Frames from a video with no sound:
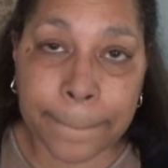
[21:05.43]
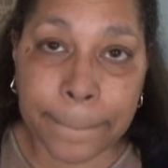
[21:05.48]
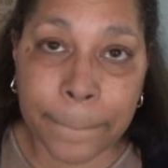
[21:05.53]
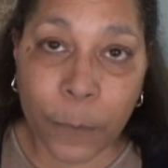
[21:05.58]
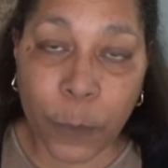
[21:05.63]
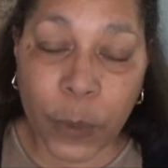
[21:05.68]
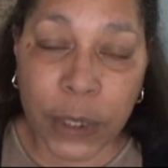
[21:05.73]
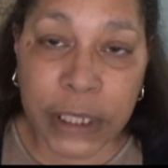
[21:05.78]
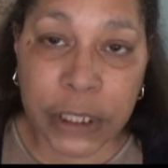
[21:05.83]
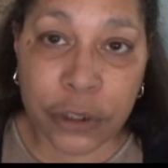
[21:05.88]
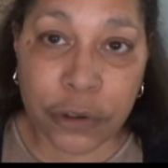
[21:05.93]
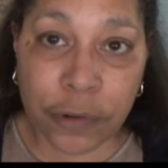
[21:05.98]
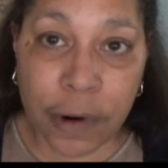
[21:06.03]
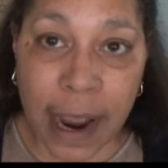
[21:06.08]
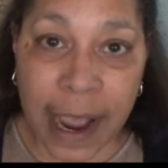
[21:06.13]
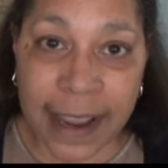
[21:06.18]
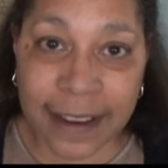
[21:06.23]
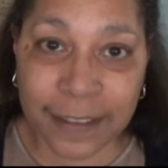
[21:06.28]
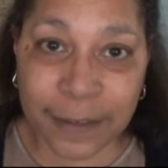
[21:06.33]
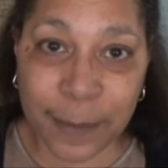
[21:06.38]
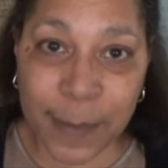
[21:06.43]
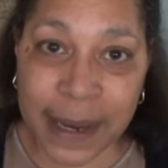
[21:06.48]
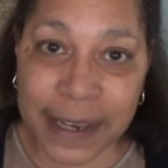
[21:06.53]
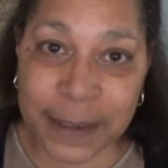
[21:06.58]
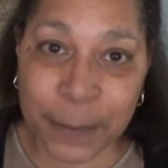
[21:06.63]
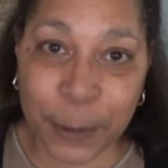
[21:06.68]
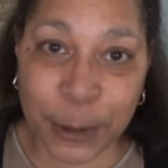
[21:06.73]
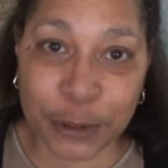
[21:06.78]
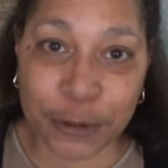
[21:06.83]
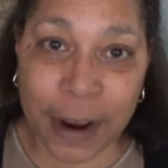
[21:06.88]
we're driving
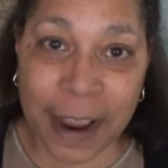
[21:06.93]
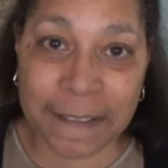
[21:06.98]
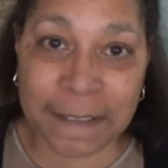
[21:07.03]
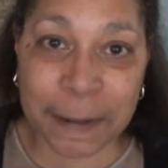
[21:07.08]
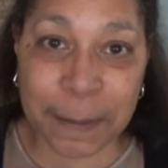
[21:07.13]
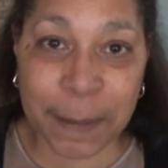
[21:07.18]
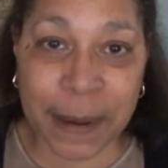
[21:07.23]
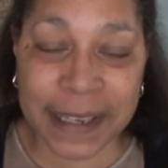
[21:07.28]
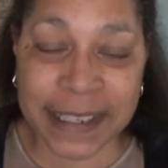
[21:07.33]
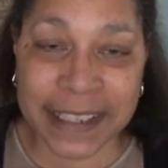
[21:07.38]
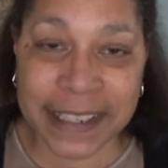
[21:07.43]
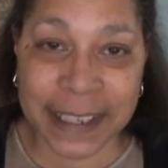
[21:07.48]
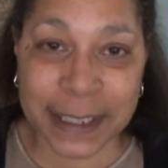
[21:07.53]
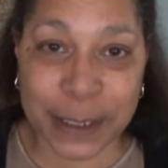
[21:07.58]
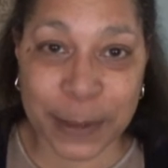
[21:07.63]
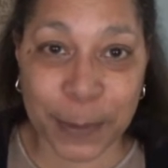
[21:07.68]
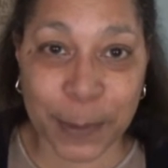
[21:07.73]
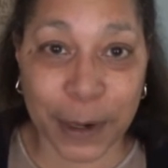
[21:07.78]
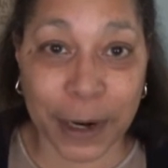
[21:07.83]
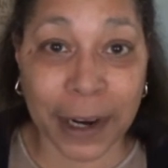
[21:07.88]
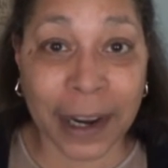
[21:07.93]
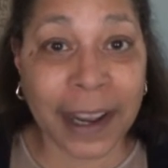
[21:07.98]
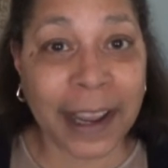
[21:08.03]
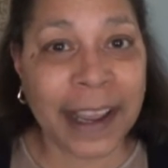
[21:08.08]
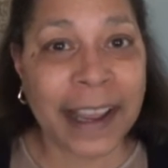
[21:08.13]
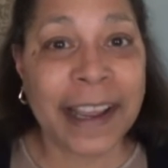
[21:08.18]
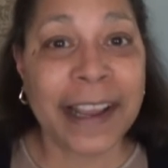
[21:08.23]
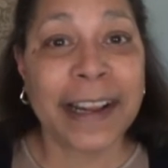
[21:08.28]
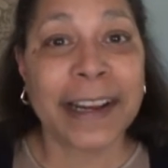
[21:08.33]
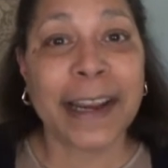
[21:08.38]
my son to work.
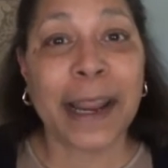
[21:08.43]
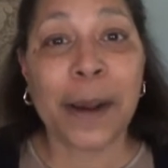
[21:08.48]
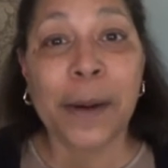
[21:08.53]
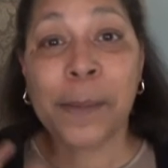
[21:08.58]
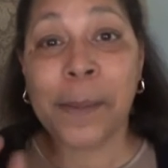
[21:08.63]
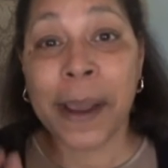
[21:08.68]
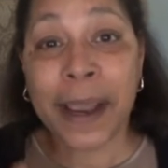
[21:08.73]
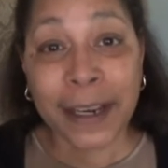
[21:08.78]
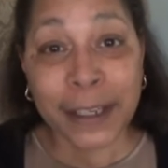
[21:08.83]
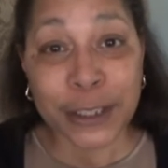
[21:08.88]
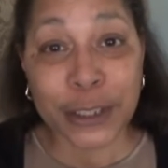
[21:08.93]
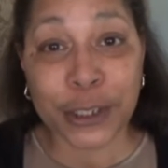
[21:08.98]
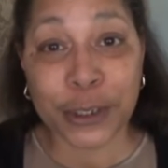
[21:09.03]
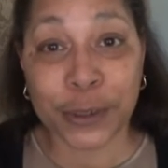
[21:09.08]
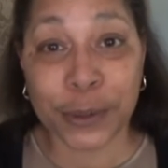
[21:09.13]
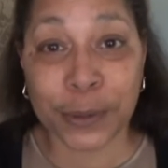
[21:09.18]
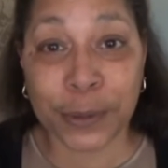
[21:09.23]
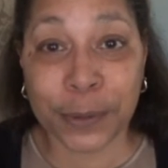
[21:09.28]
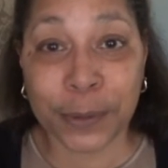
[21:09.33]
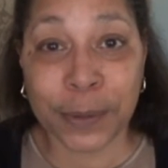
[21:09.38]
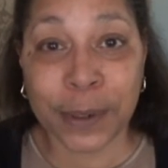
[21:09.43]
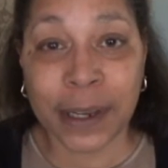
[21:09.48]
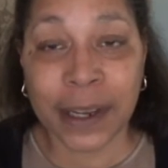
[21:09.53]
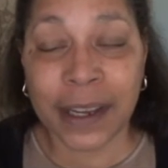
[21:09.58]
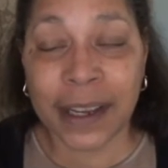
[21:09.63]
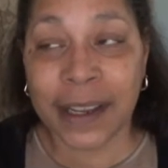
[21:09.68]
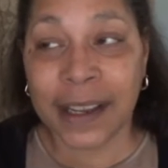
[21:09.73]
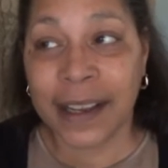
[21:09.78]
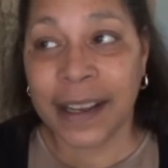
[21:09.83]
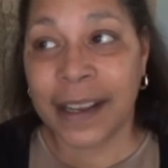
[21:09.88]
Now, mind you,
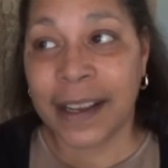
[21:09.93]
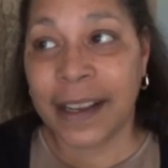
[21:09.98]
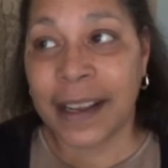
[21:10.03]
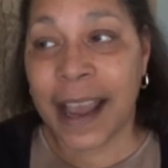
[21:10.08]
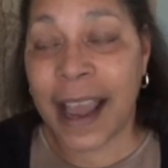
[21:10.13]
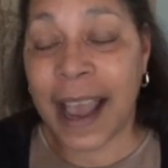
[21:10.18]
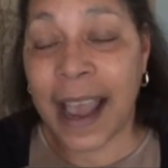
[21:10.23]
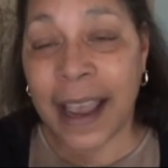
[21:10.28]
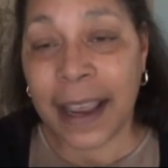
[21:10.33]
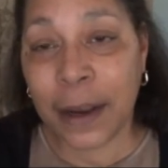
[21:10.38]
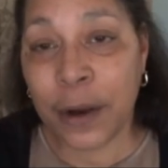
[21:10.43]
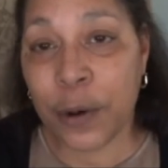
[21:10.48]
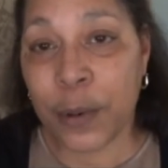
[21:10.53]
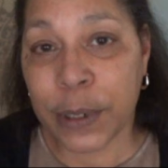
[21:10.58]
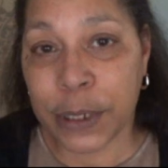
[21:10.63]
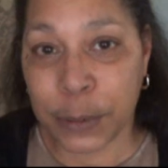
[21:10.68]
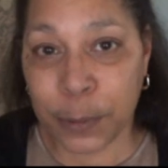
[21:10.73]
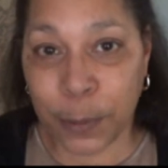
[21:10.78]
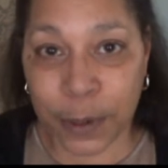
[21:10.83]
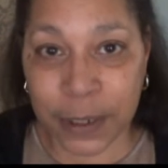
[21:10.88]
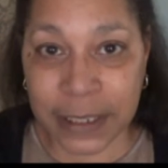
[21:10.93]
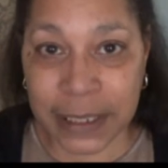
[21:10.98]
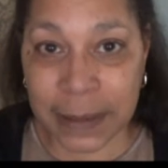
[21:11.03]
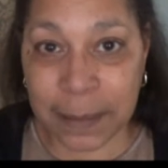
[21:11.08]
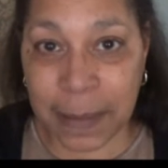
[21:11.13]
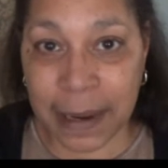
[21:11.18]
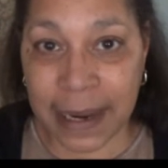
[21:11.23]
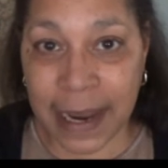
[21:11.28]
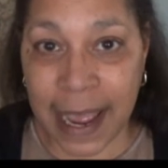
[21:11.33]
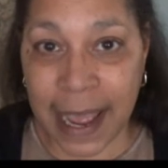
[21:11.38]
I always worked
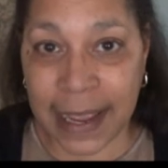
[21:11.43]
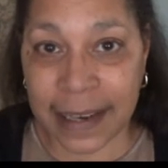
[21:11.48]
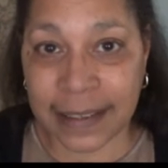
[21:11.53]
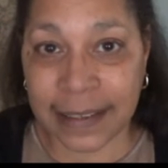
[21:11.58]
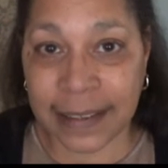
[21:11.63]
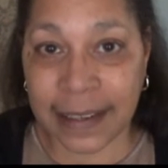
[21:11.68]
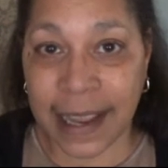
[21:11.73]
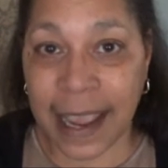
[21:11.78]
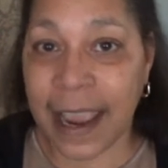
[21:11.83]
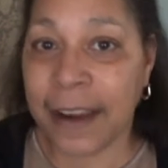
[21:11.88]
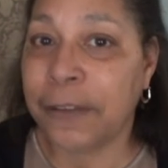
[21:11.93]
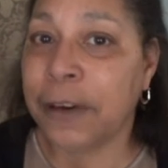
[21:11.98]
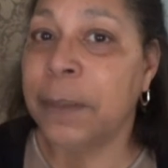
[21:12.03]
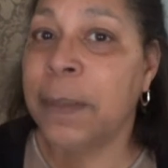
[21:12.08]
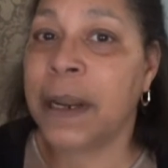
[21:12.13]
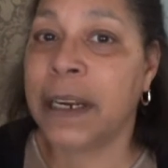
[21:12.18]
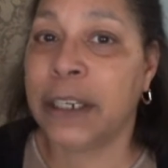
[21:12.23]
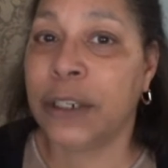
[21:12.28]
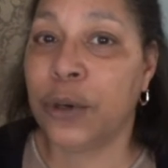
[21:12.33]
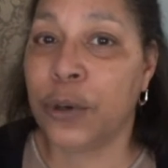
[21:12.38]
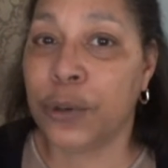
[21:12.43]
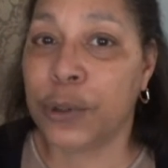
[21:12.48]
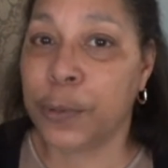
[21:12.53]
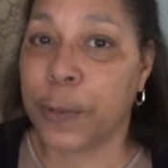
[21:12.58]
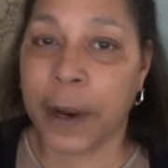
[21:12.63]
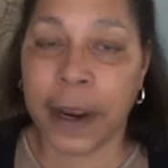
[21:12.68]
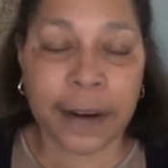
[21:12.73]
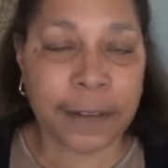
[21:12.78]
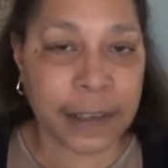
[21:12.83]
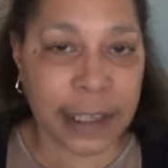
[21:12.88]
in Manhattan. Everybody knows
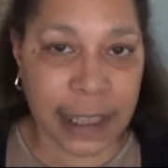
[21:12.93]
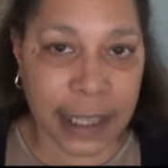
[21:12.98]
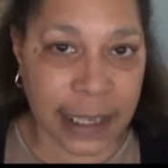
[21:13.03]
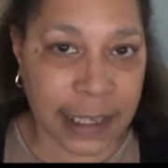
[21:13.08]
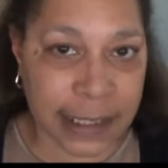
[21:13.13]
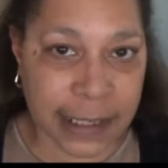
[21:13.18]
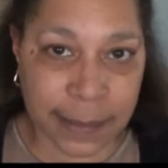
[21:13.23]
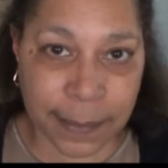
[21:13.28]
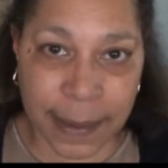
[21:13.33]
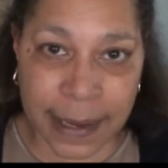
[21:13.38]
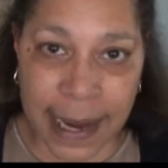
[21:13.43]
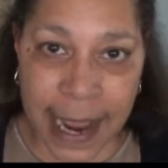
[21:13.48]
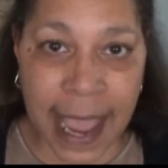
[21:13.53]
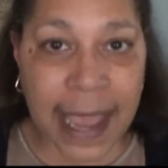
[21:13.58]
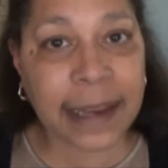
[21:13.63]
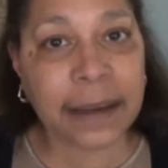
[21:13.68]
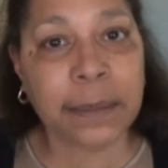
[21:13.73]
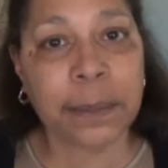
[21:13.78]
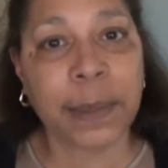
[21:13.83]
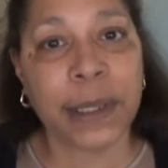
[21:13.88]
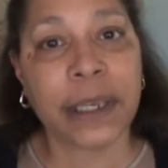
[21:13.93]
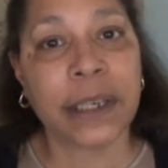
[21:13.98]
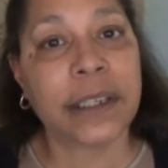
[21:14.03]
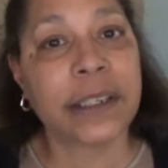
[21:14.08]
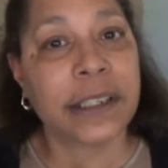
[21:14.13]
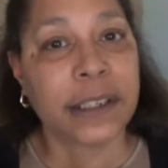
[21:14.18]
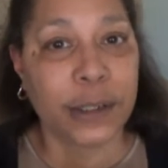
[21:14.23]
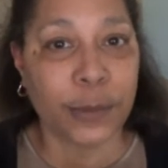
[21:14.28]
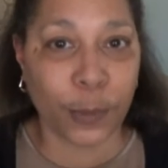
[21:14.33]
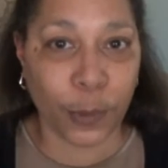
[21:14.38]
where everything is in Manhattan
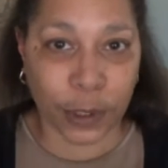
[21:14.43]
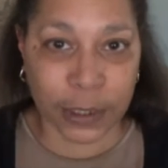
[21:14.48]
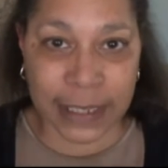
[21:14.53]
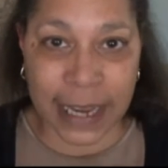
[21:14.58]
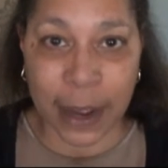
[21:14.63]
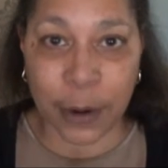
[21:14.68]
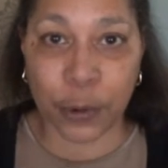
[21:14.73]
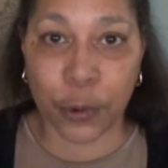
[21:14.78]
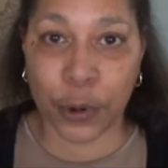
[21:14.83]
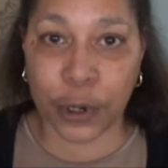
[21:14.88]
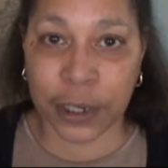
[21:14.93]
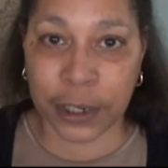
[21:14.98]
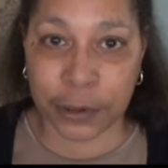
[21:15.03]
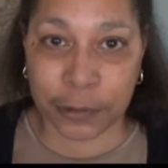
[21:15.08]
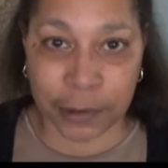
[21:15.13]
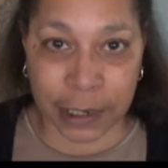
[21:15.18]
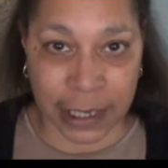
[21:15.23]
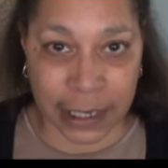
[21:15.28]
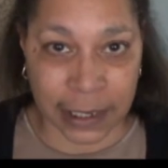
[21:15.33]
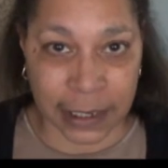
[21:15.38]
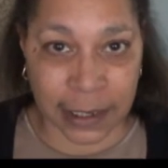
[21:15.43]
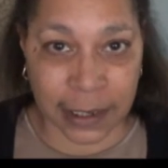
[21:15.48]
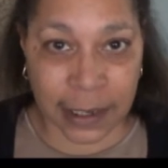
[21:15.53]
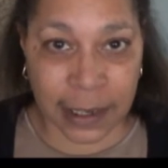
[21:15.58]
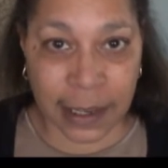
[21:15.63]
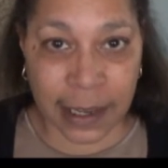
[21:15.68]
because it's worked out on a grid.